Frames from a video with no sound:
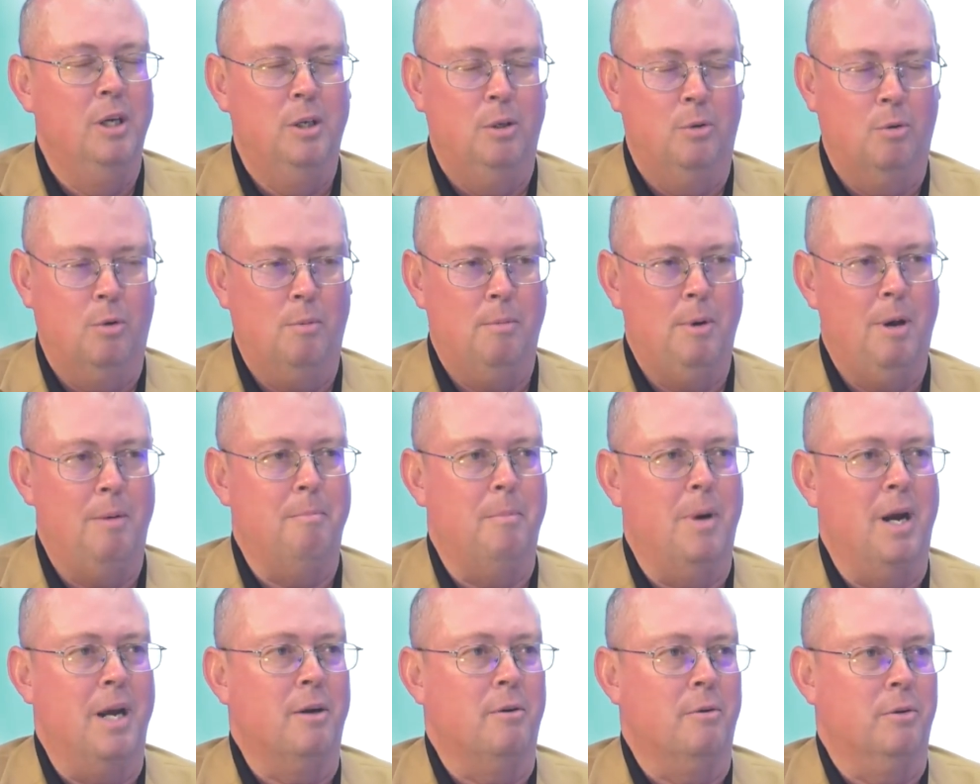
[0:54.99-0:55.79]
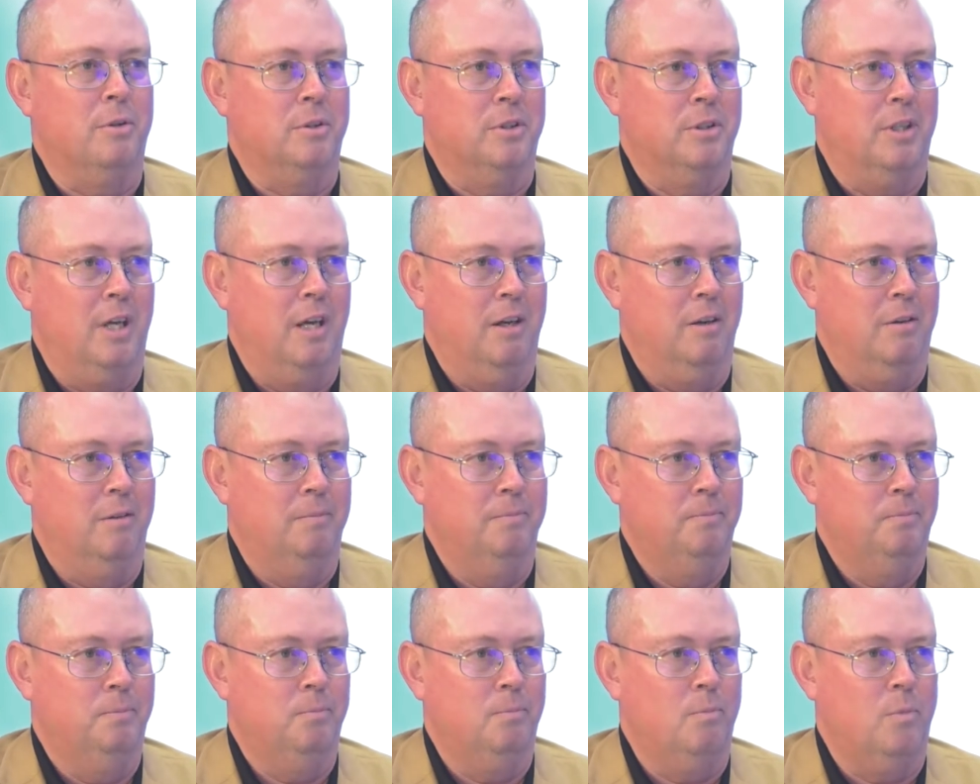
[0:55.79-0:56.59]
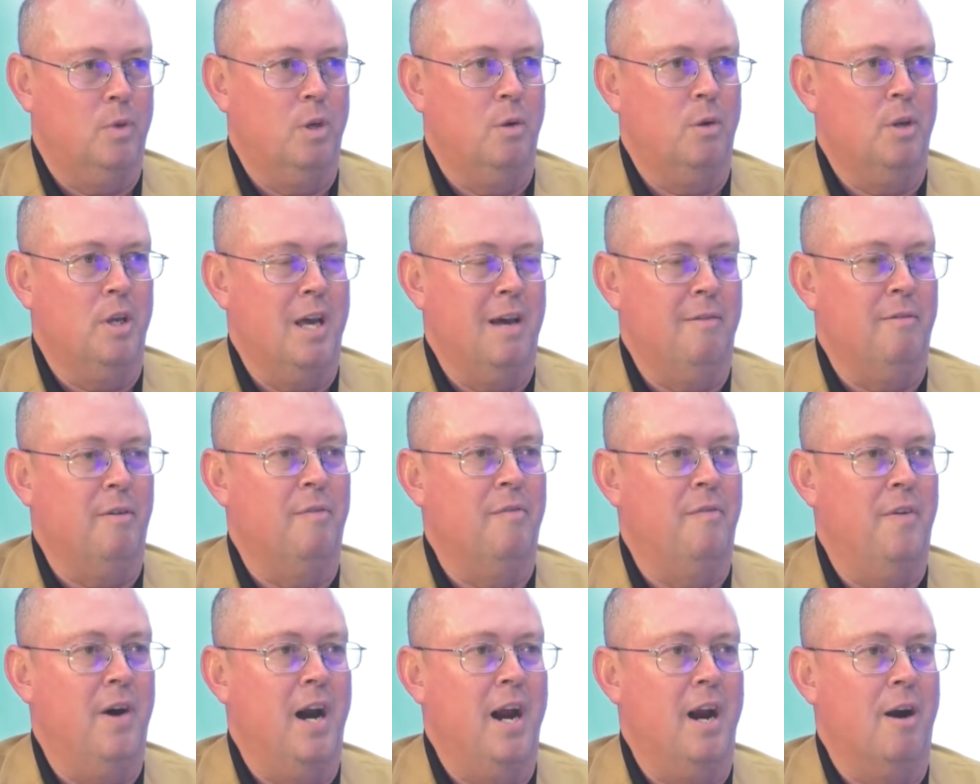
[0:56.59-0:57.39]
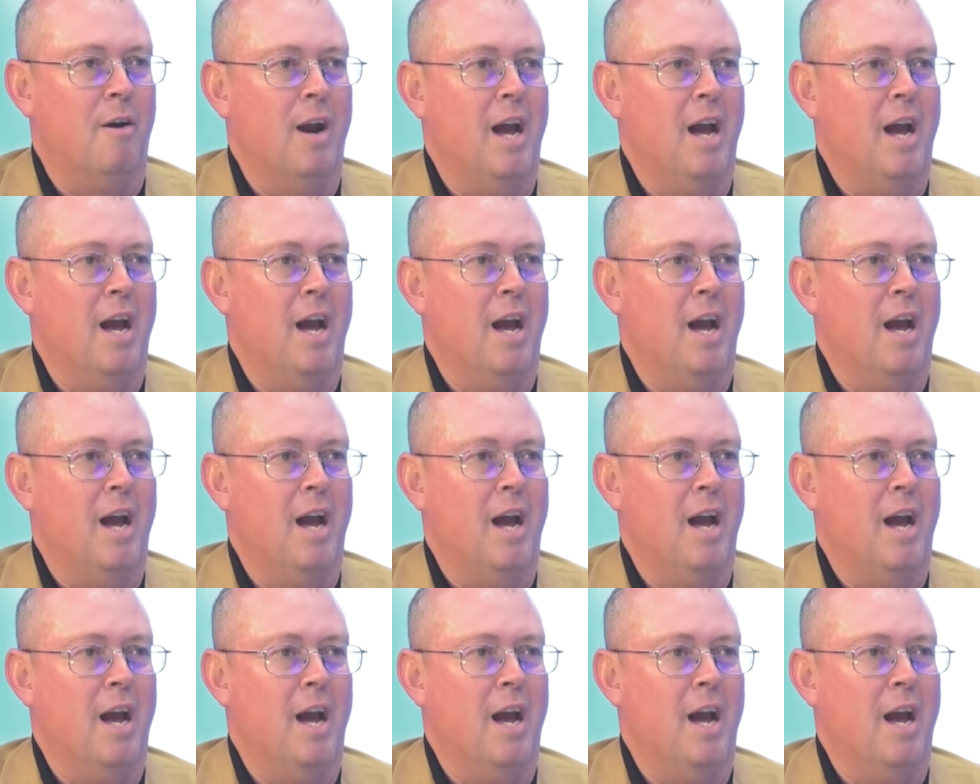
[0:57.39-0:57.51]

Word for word: What about microscale? You know, you have a fire.